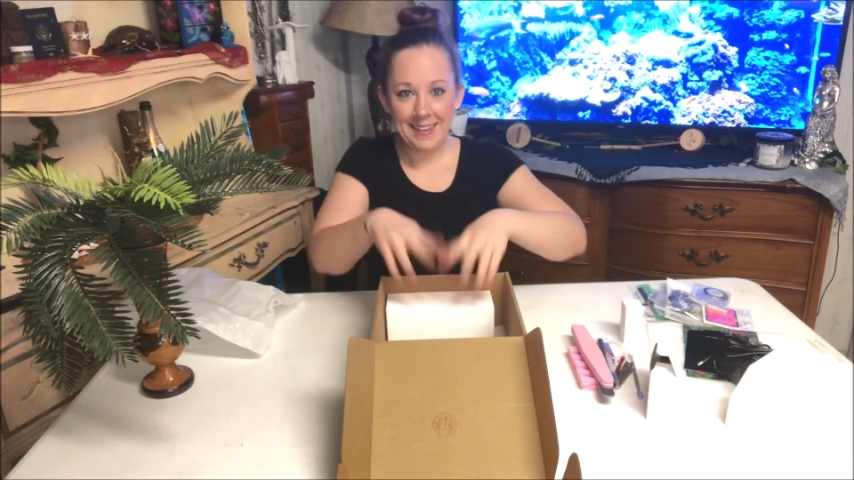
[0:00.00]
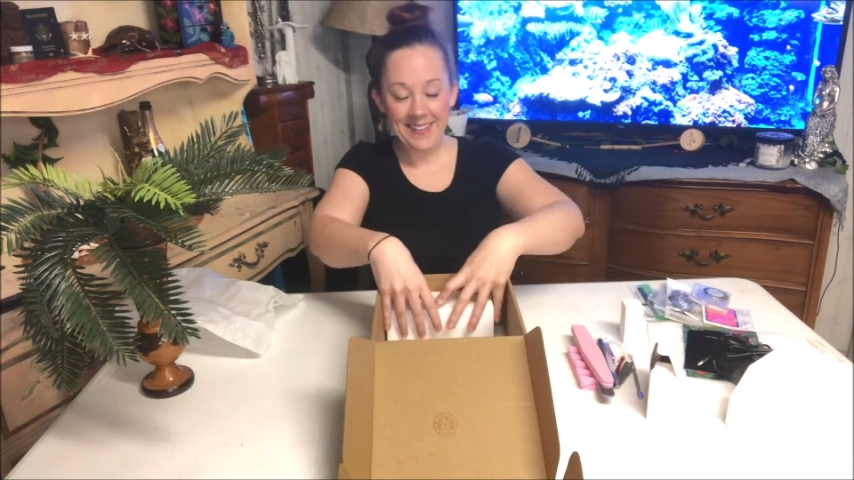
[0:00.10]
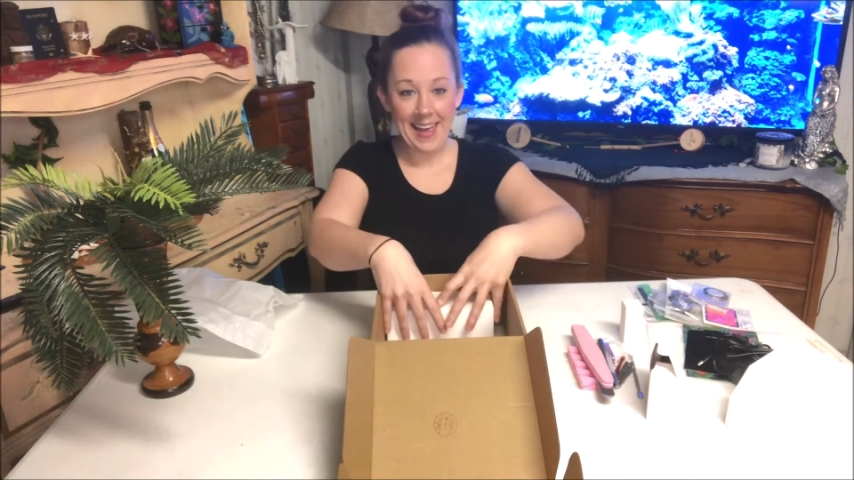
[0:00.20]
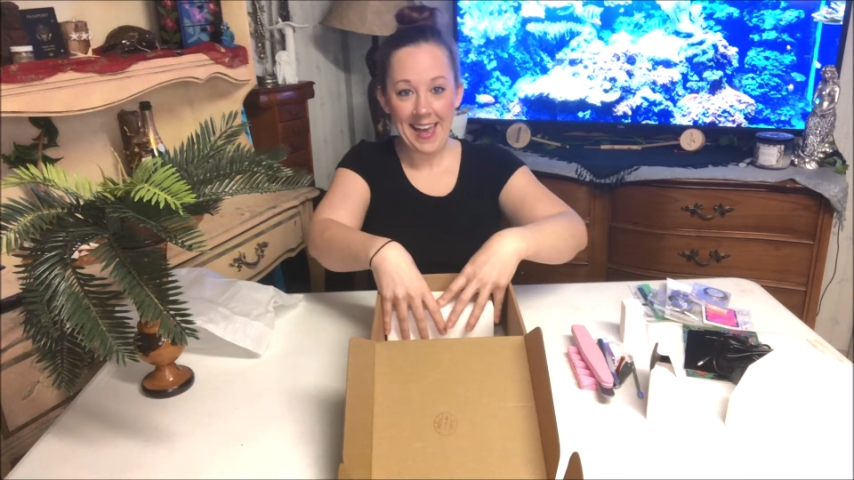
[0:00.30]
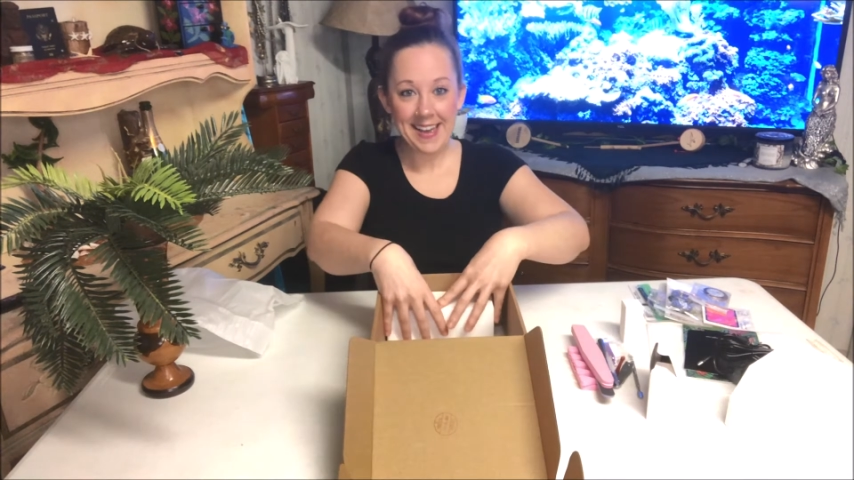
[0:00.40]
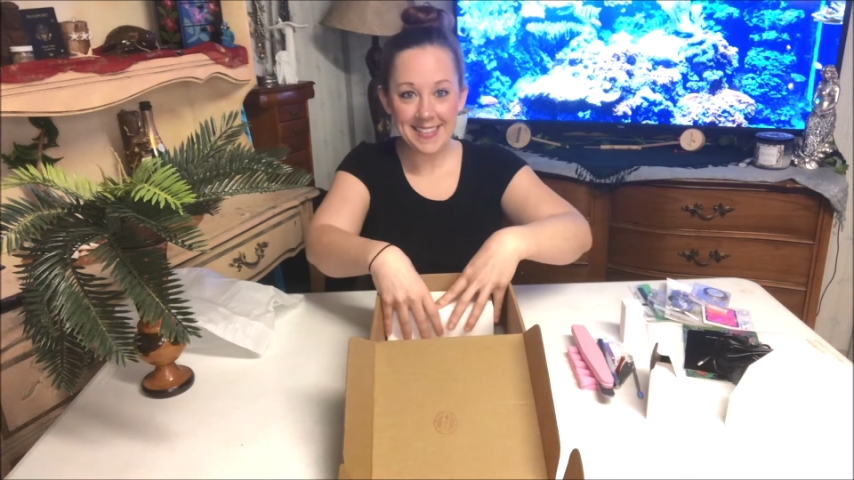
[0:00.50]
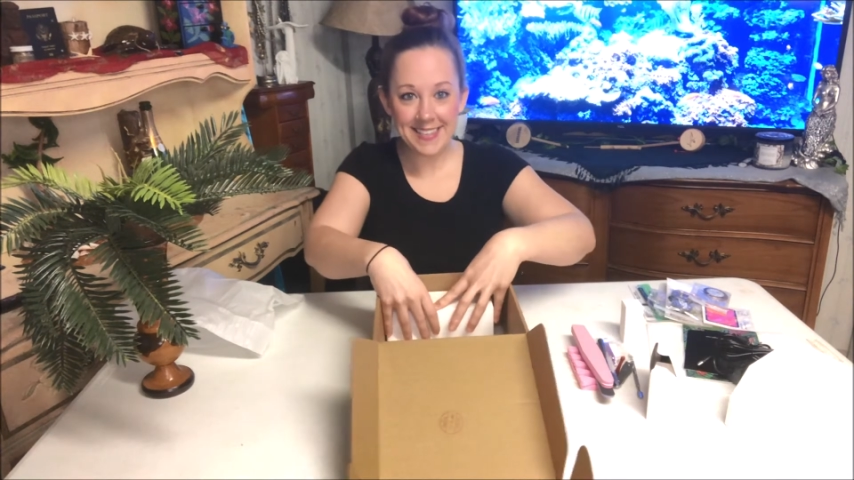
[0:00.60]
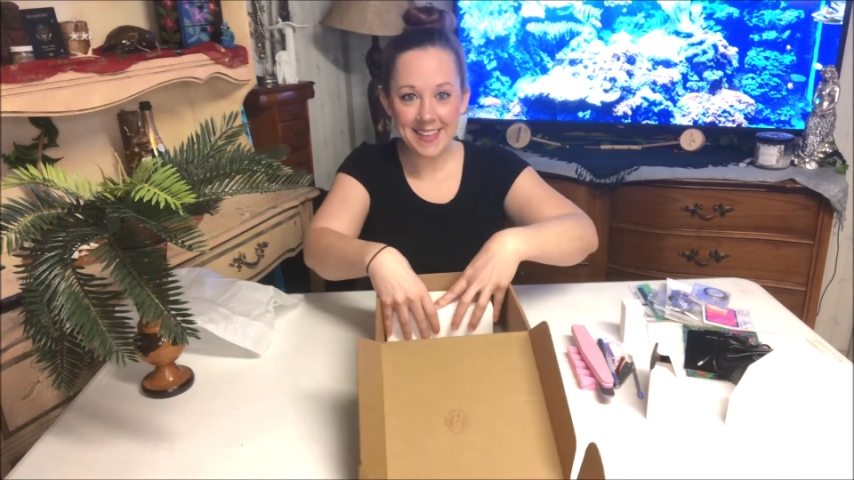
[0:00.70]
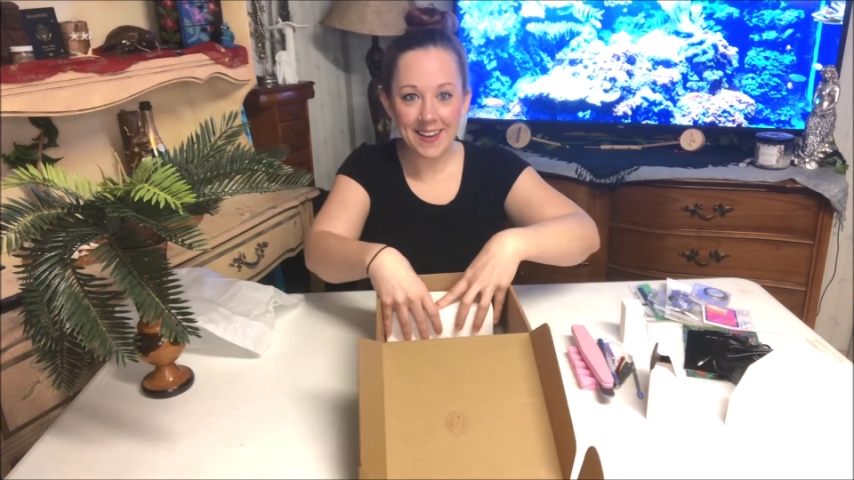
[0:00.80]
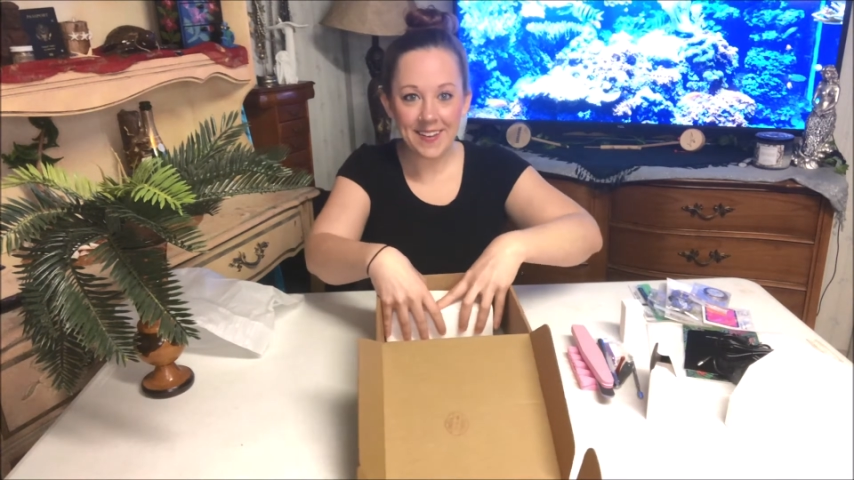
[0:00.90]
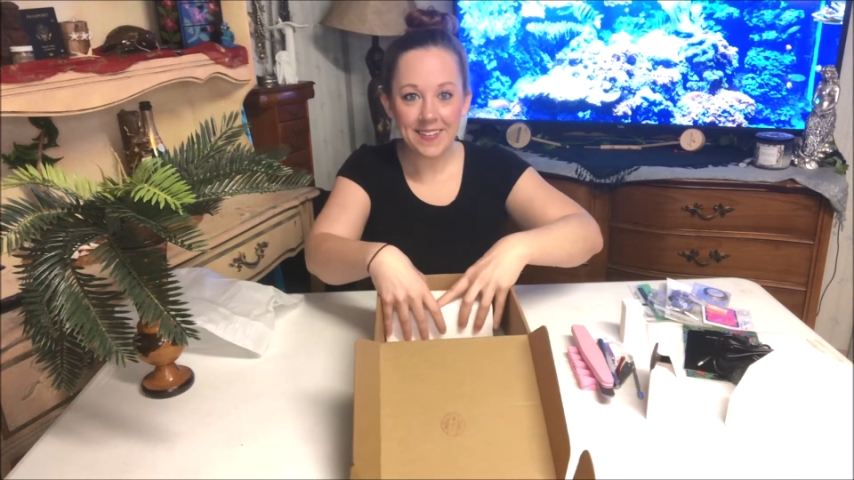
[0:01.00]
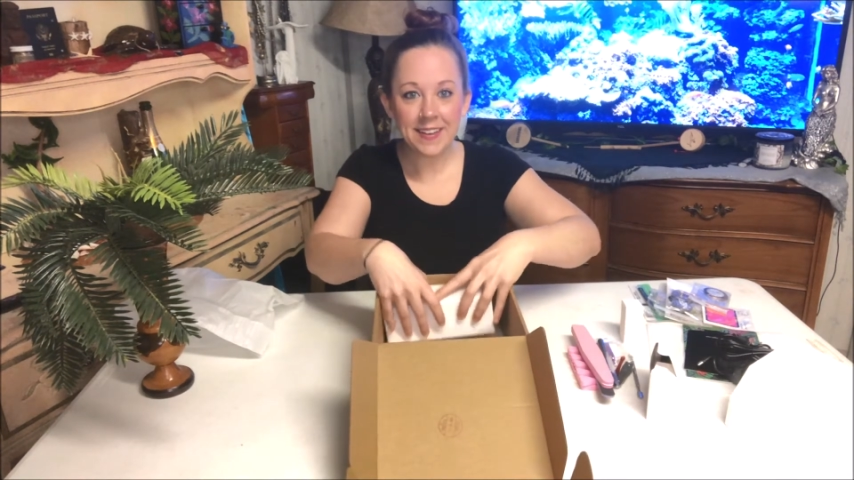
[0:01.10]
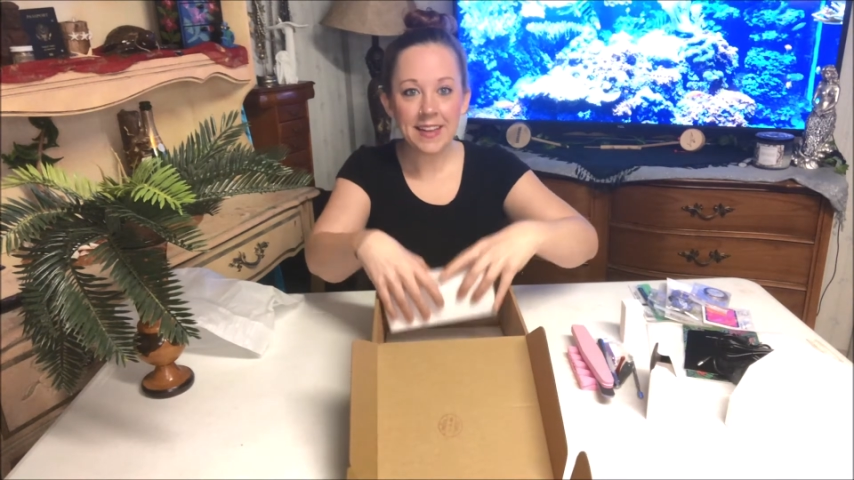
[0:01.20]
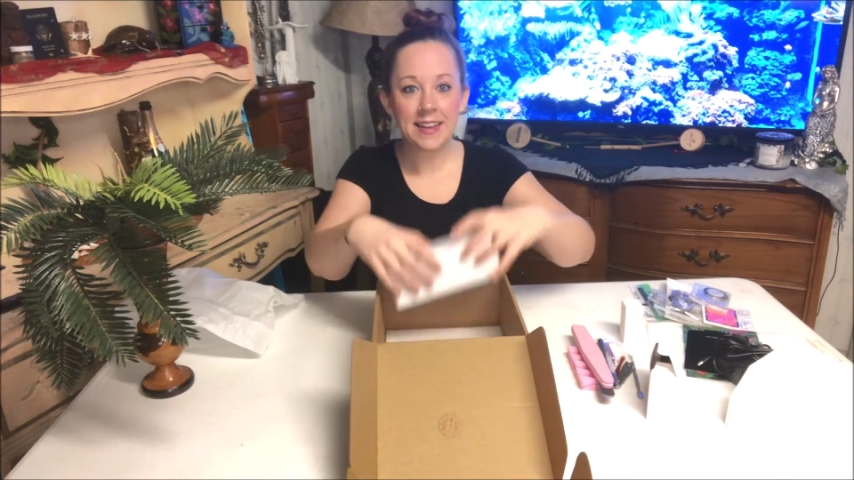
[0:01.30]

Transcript: Okay, so